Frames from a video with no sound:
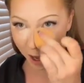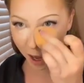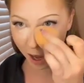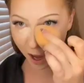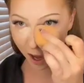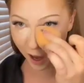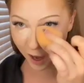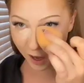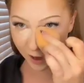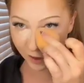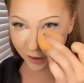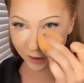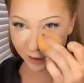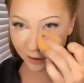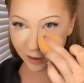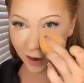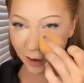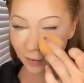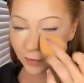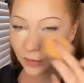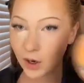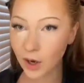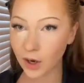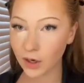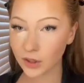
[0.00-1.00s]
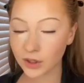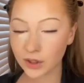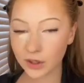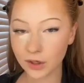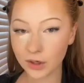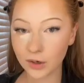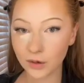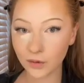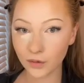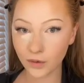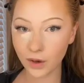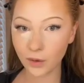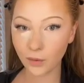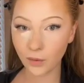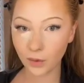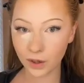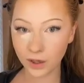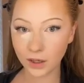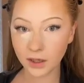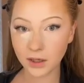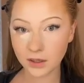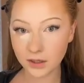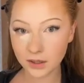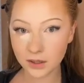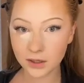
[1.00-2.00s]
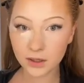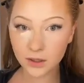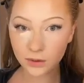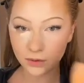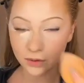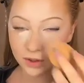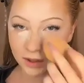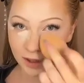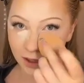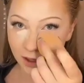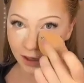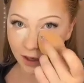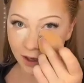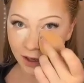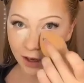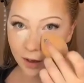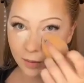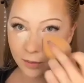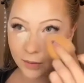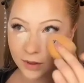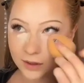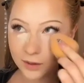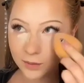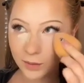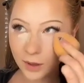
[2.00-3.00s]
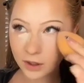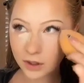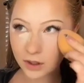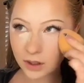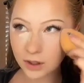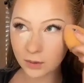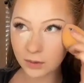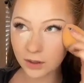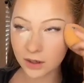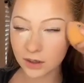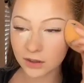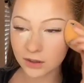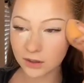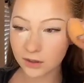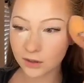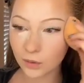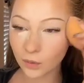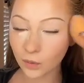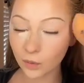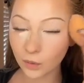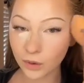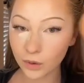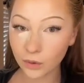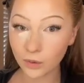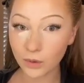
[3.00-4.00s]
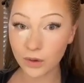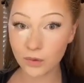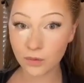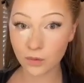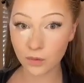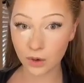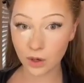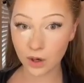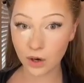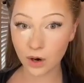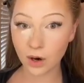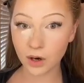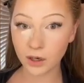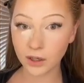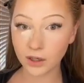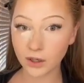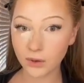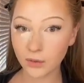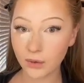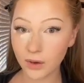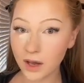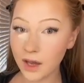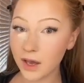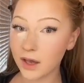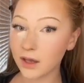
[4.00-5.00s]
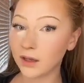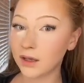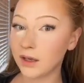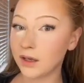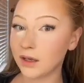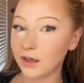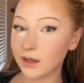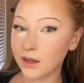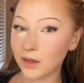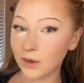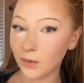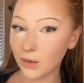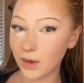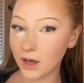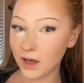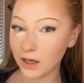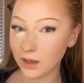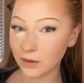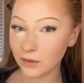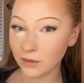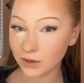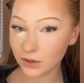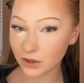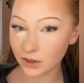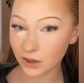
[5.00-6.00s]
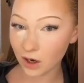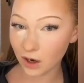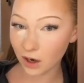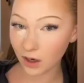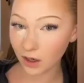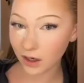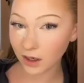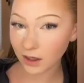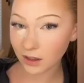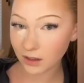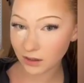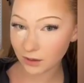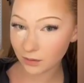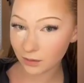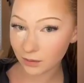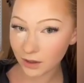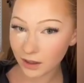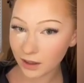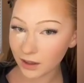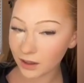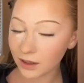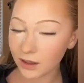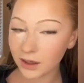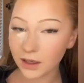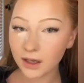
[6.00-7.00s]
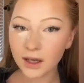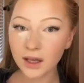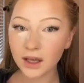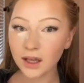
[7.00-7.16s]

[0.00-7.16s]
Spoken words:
right. I'm not sure if I want to continue seeing him, especially because when we were arguing, like the way he was talking to me,